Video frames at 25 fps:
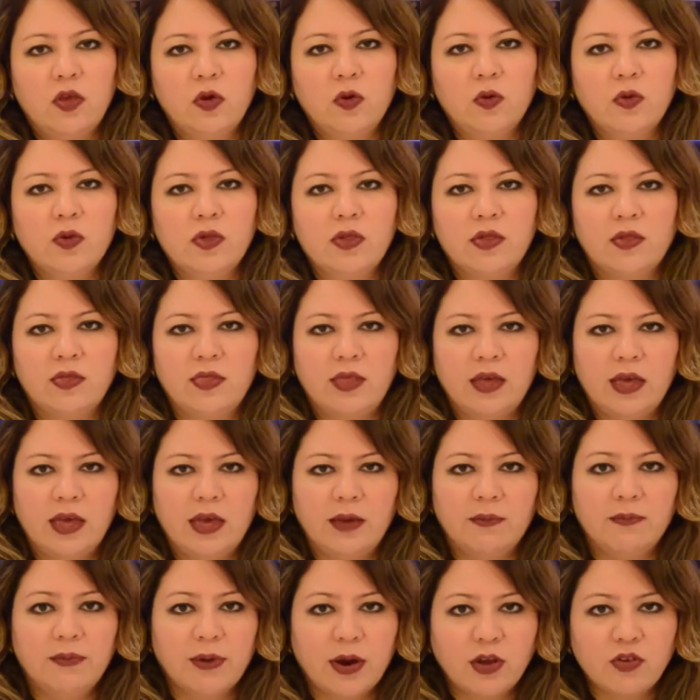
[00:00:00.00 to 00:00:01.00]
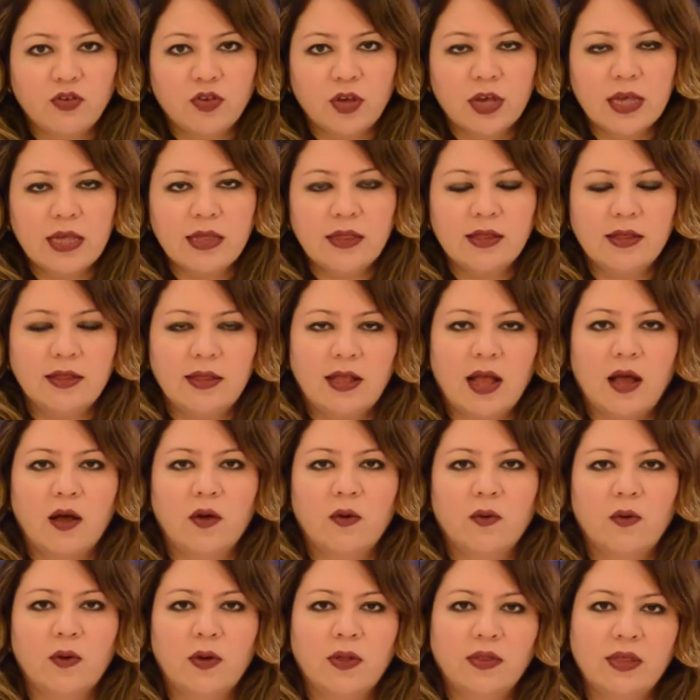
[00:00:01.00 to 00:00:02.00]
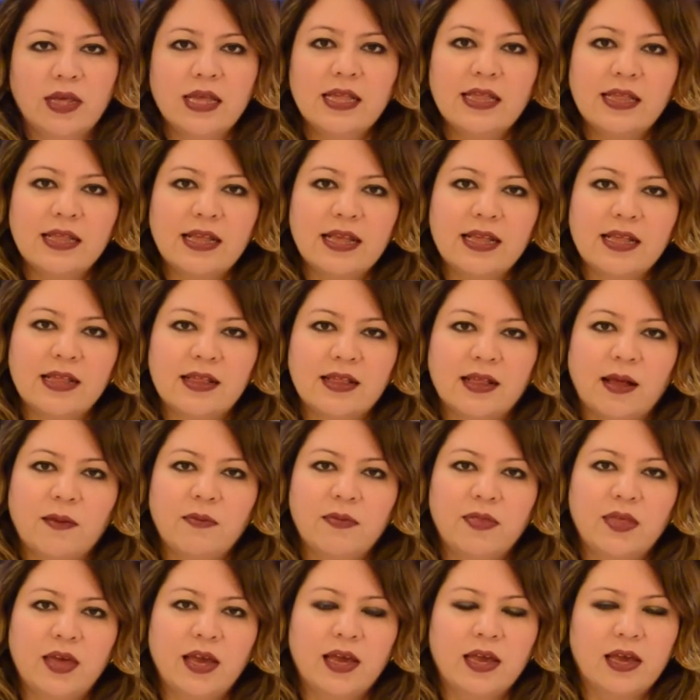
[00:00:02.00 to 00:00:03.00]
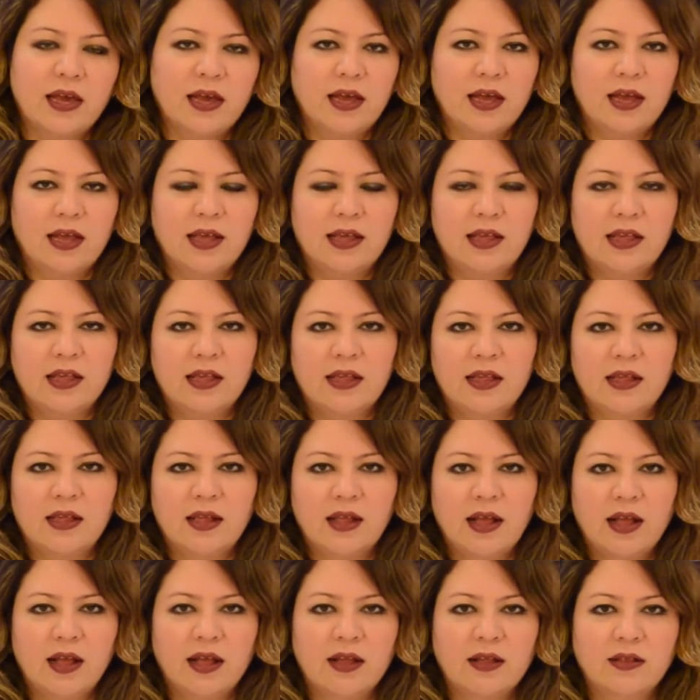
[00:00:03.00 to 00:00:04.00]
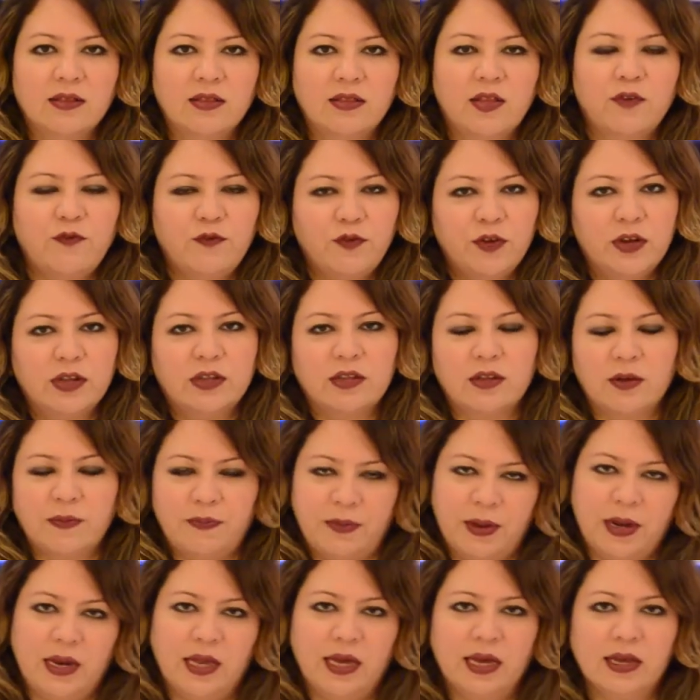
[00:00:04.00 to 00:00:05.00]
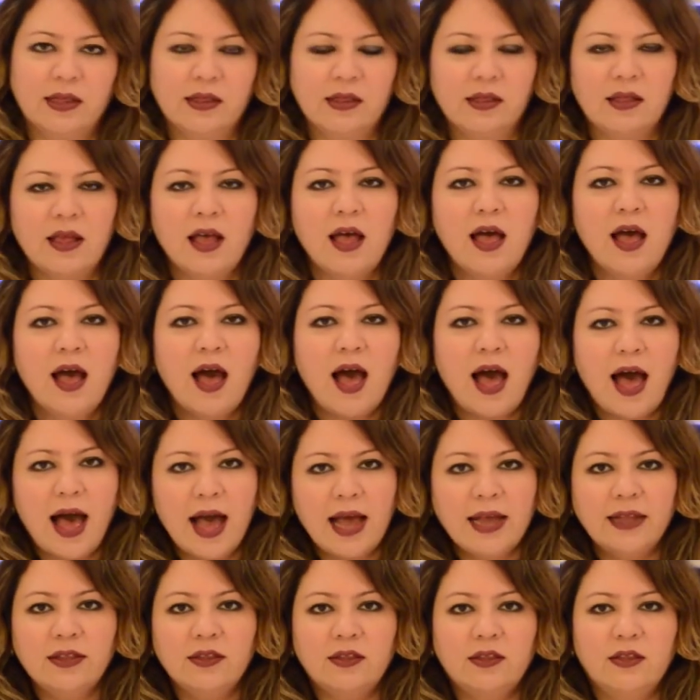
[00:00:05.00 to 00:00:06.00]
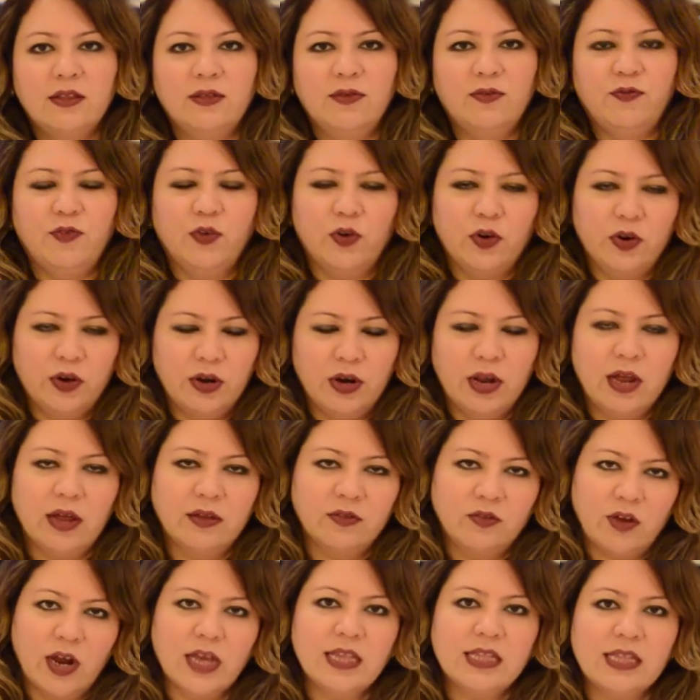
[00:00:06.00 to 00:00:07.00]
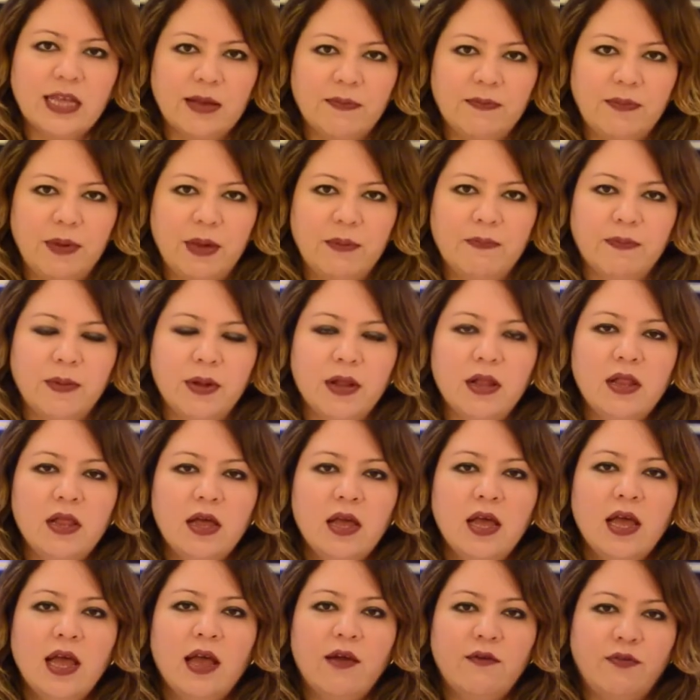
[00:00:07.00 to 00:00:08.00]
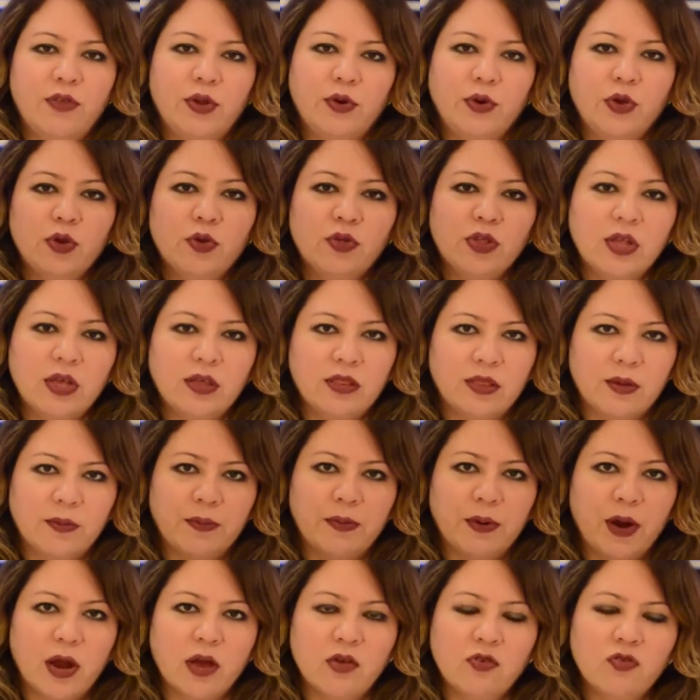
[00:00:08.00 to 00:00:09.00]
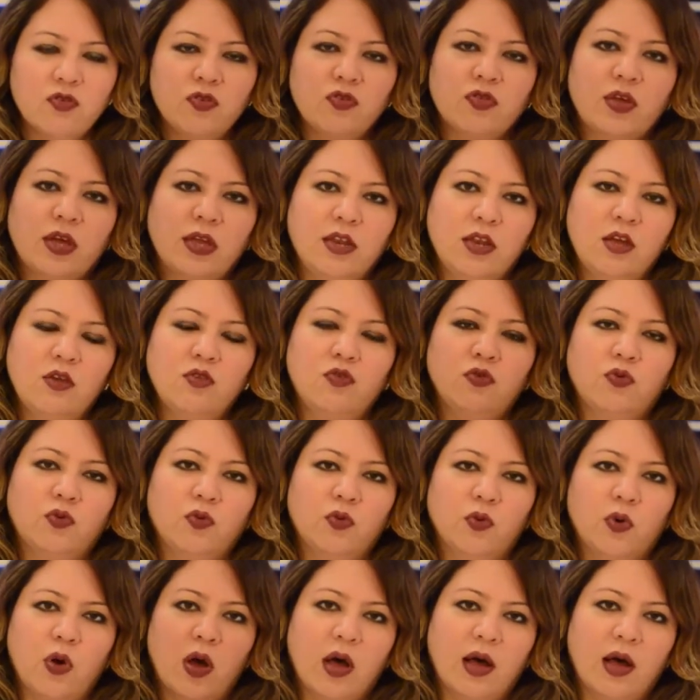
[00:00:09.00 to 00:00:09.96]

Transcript: use the brushes. Now, this is something, different opinions. For dry skin people, if they're using the brush, they need to